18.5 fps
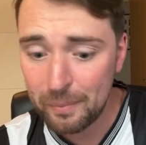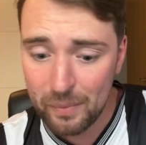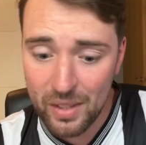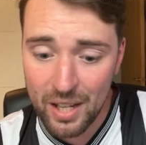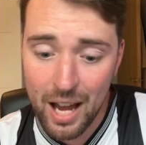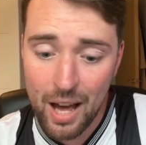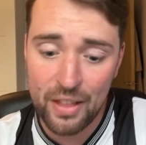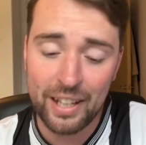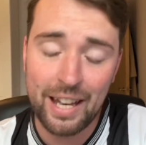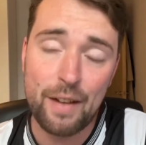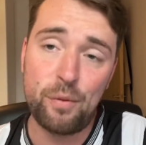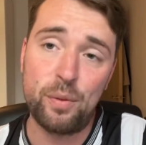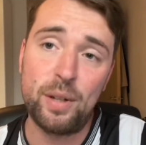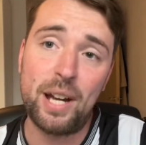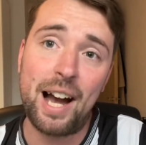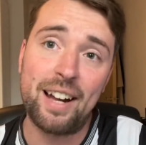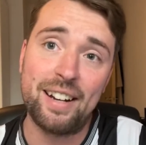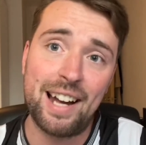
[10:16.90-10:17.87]
I think if
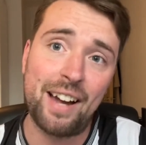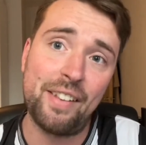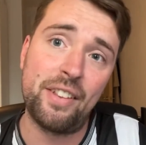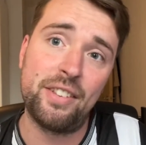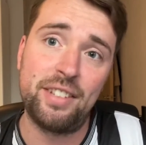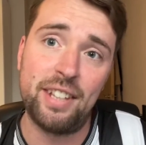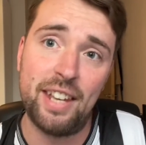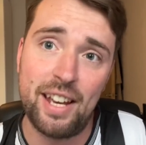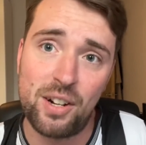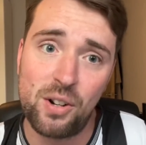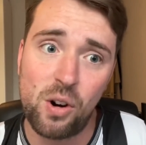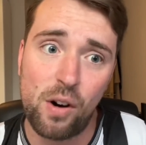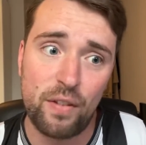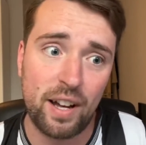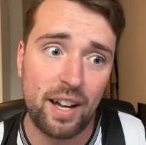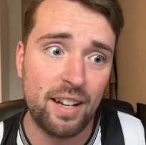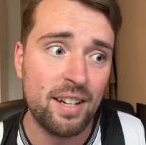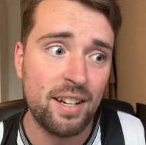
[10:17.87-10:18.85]
we hadn't had the
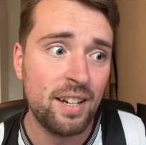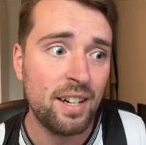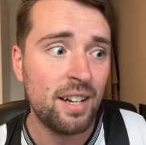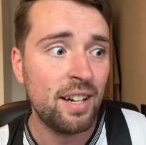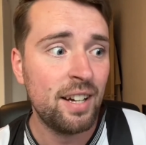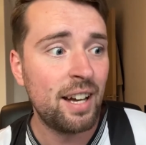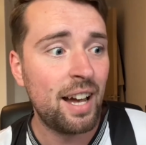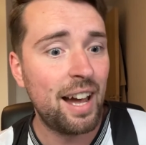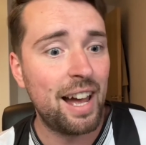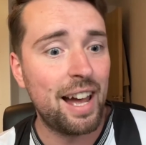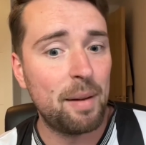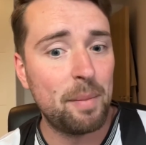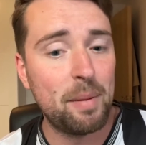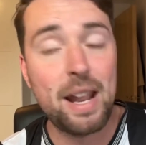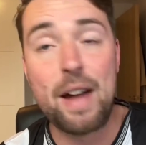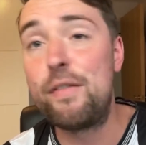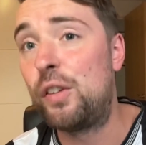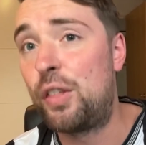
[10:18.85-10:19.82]
takeover
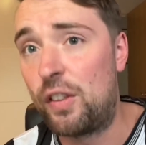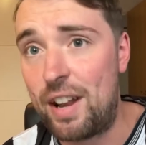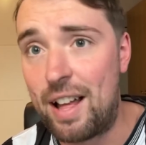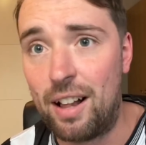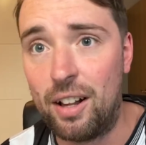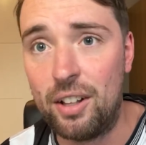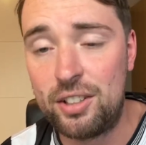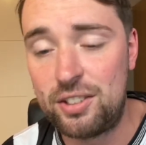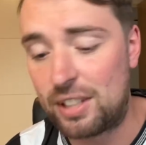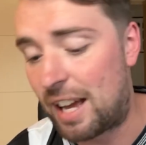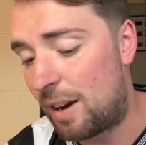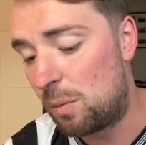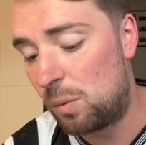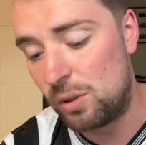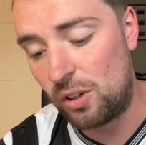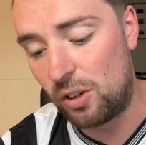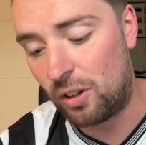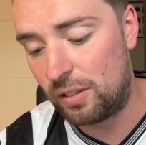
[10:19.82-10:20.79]
and everything else, I
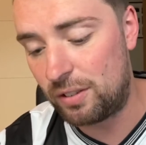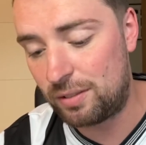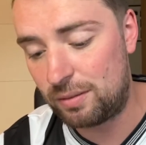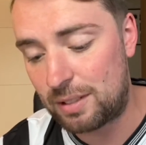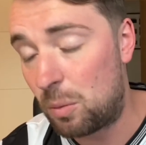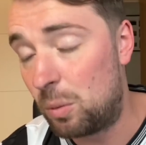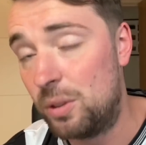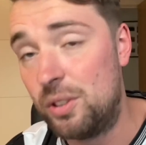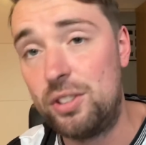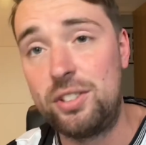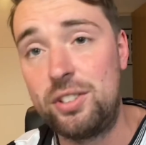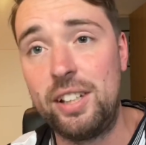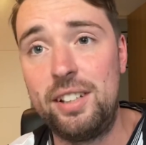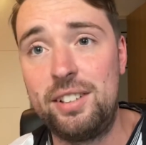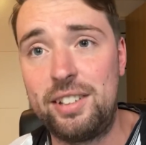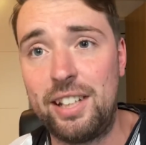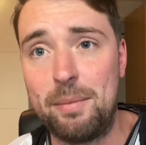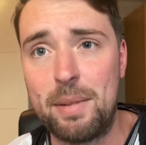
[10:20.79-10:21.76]
wouldn't see
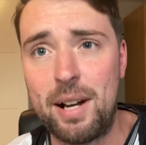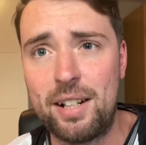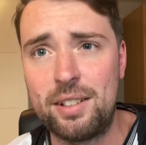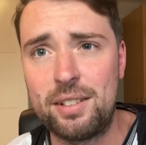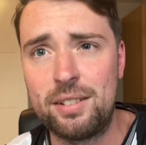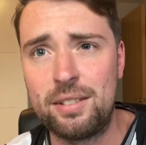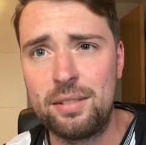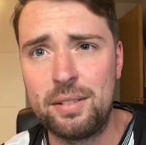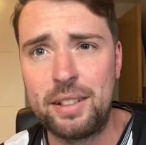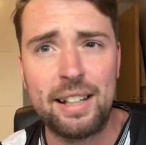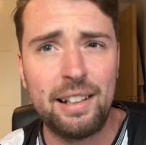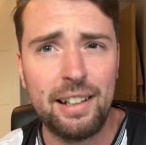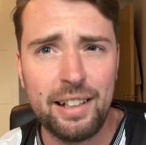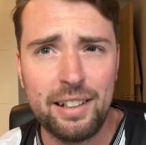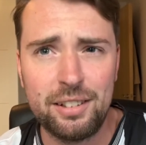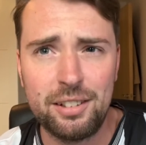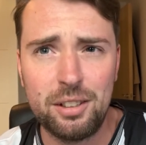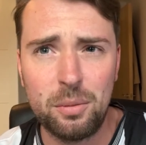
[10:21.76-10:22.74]
Saint-Max getting
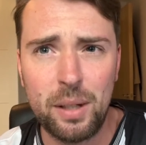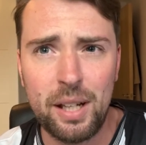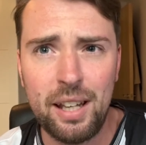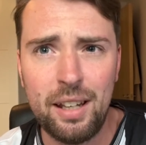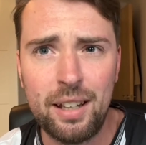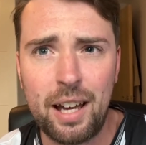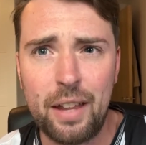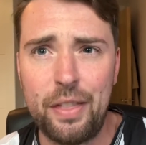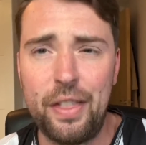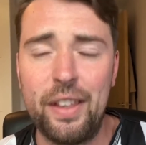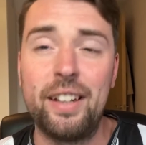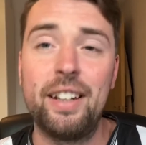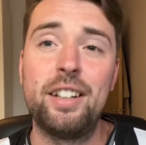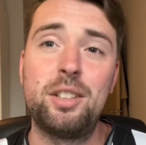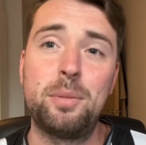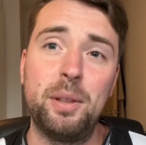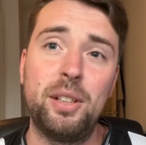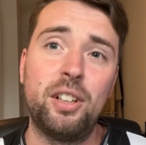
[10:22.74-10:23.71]
linked away. I think
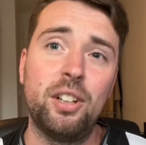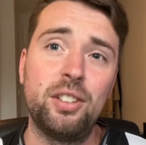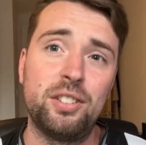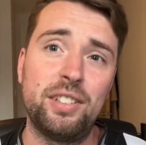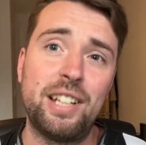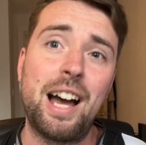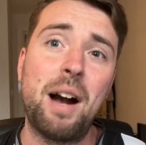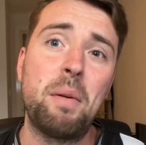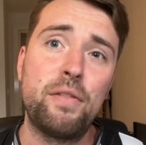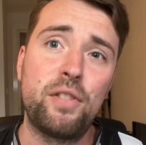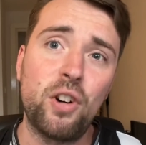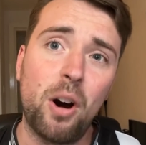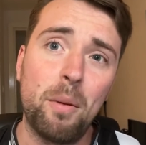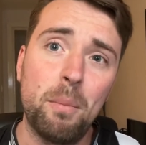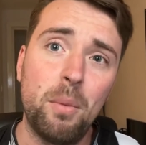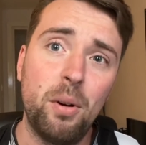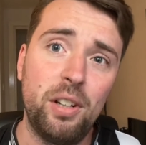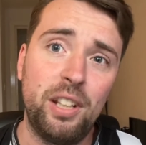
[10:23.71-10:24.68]
it's because now we've
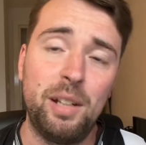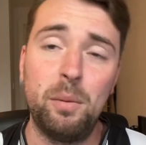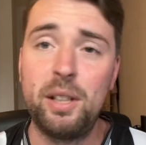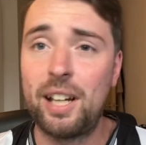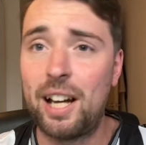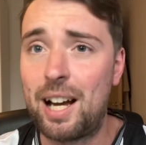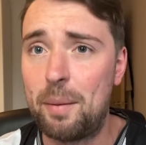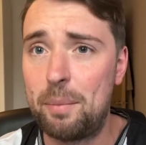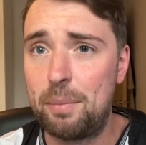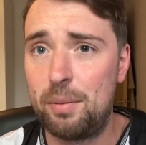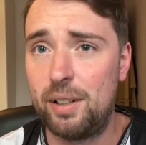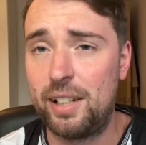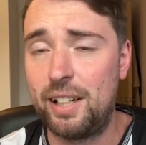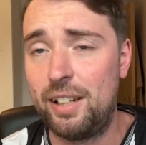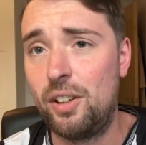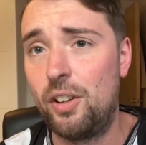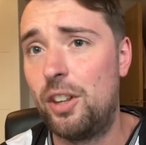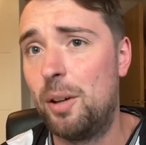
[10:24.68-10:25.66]
got money, we can bring
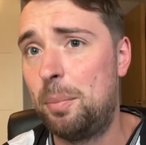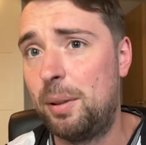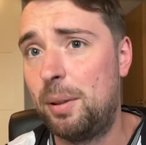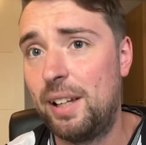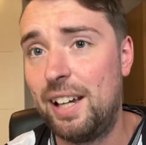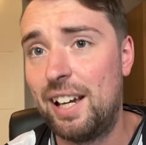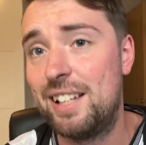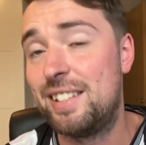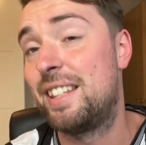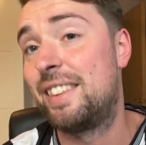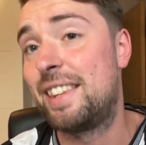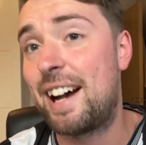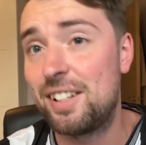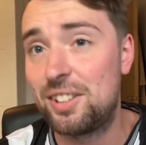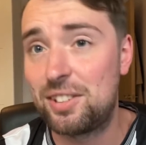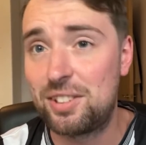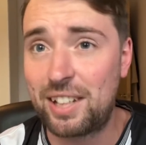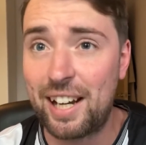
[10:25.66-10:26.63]
in other players,
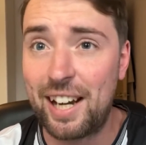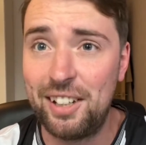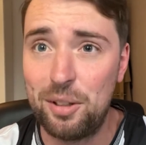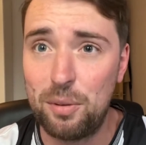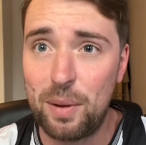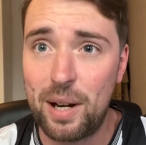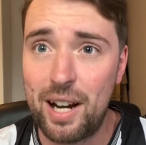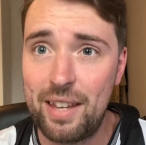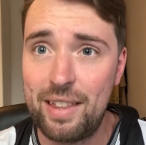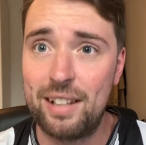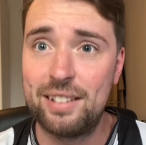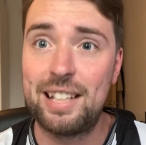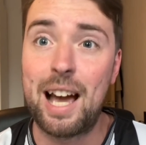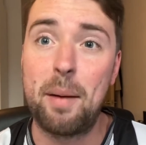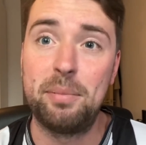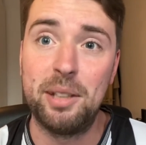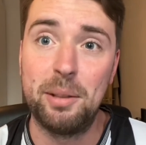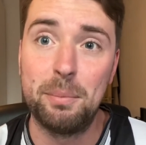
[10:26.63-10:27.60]
that's kind of why that's
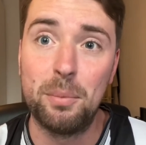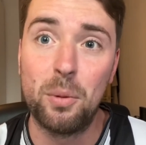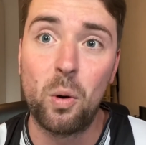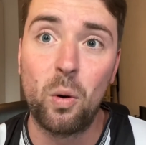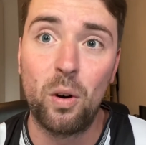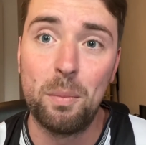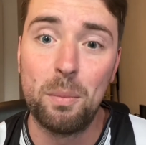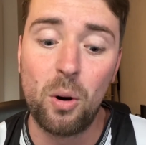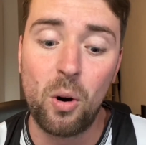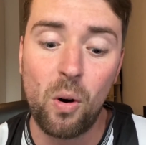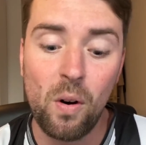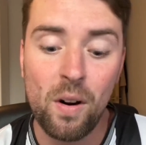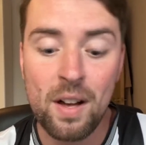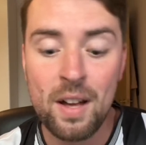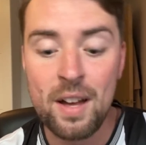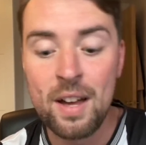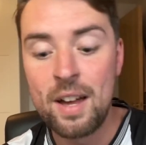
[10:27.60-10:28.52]
happening more and more.